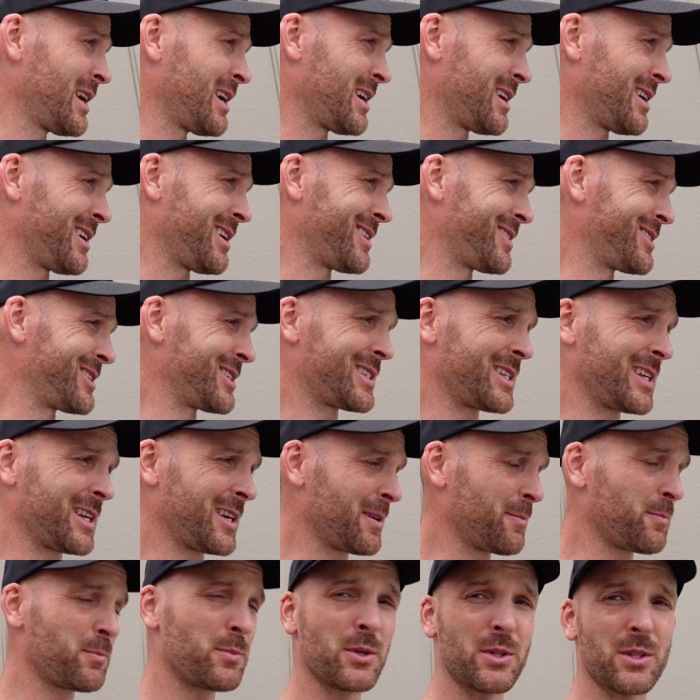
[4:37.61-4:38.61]
I just need
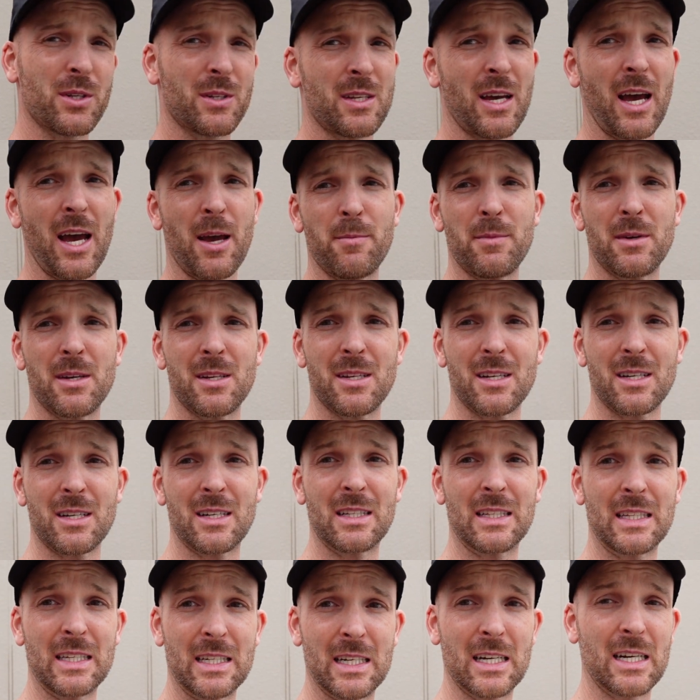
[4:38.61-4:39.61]
to put the time in to
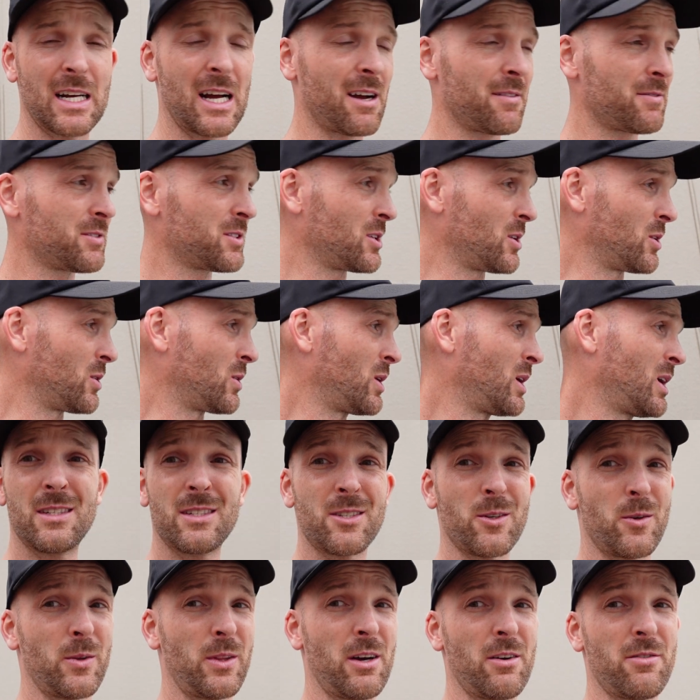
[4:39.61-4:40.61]
clean it off. So
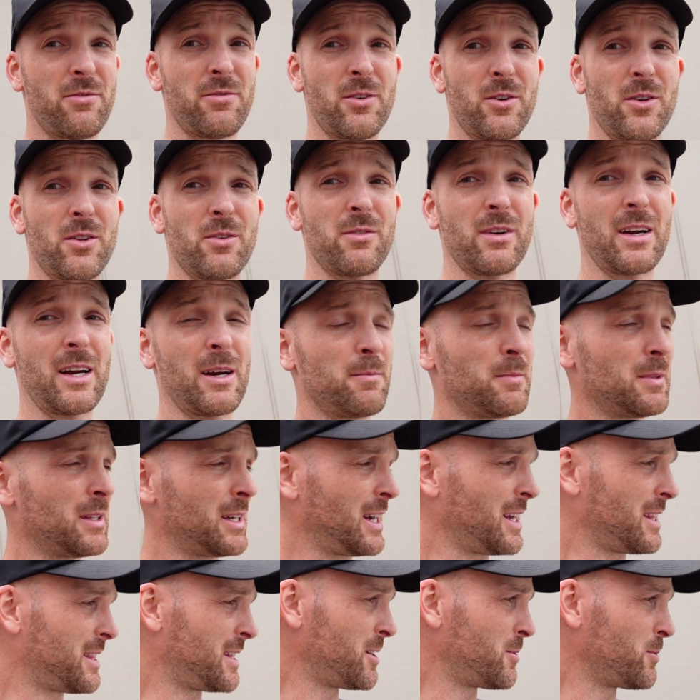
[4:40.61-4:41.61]
without further
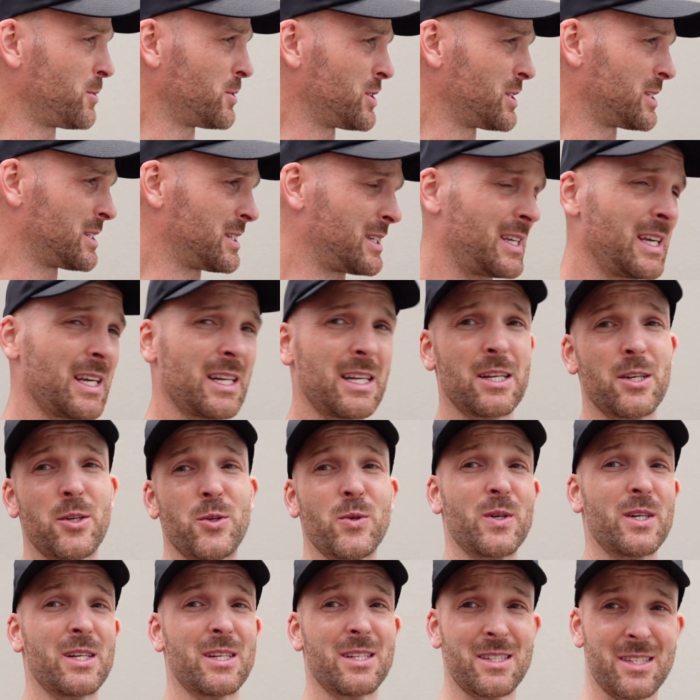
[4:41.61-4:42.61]
rambling, I think we'll just get
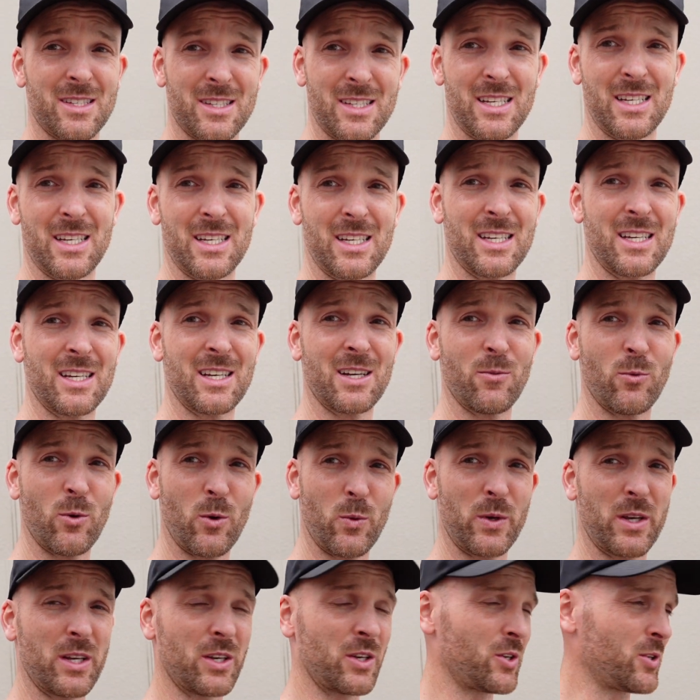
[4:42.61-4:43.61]
into it and see what
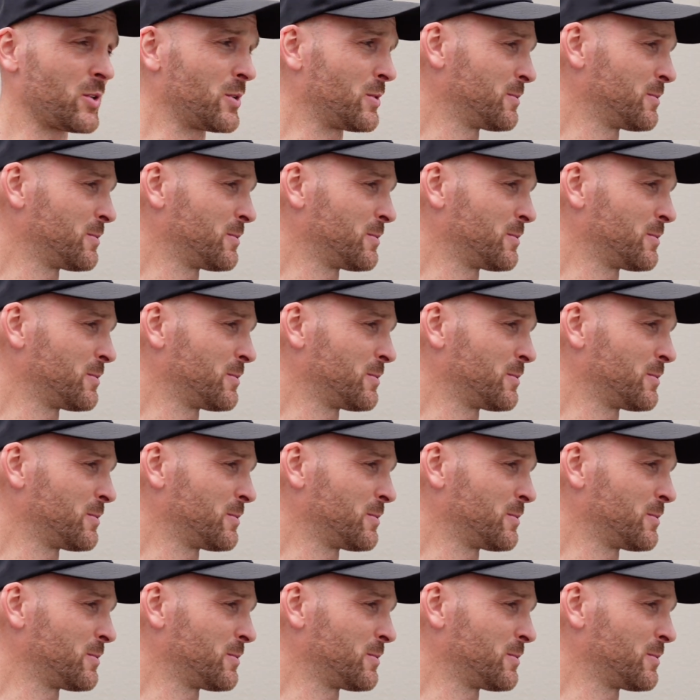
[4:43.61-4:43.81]
we can do.